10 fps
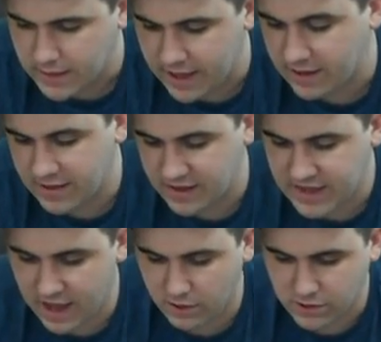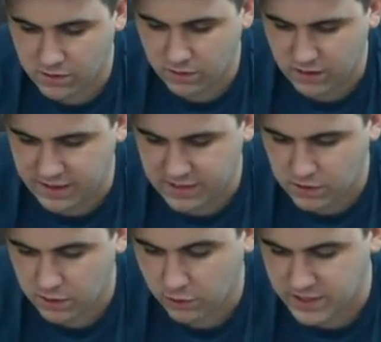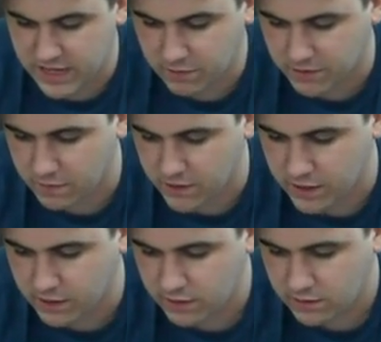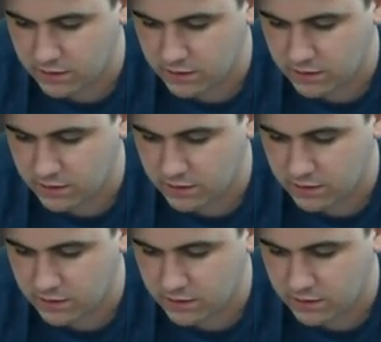yeah, and that Kell you can I think you can only take with Creed,